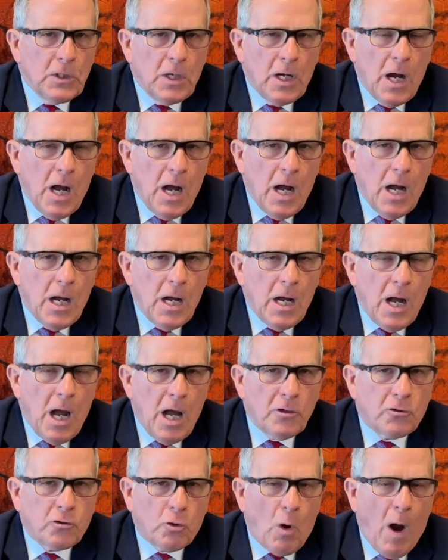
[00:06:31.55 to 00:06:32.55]

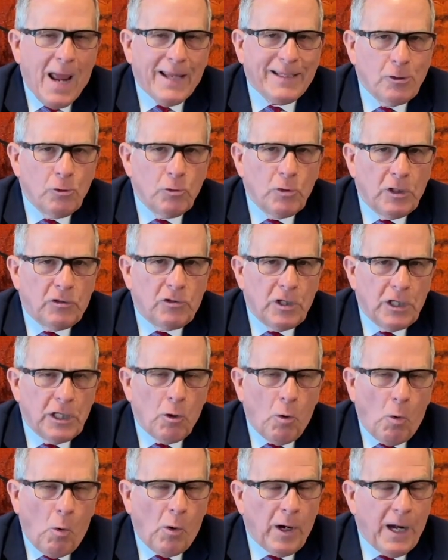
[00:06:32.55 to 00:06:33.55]
a triunity
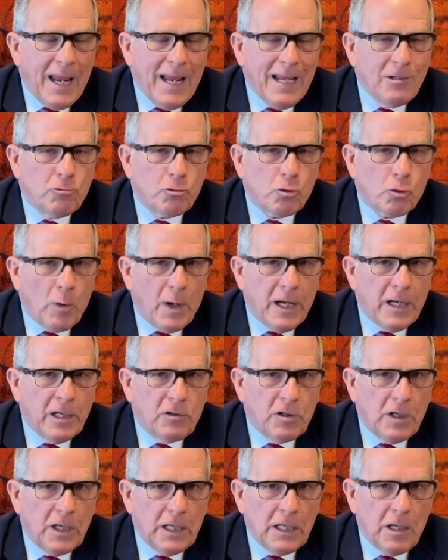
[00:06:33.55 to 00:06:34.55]
or a
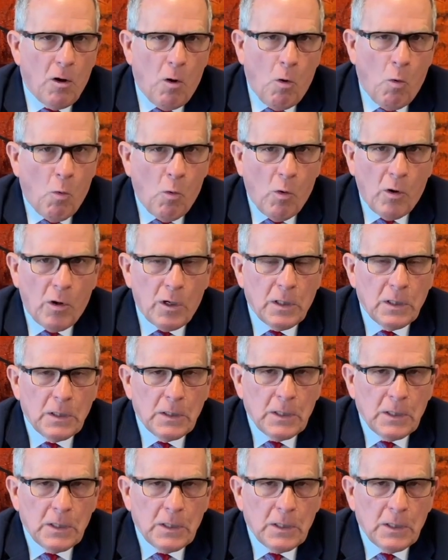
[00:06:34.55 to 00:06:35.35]
trinity or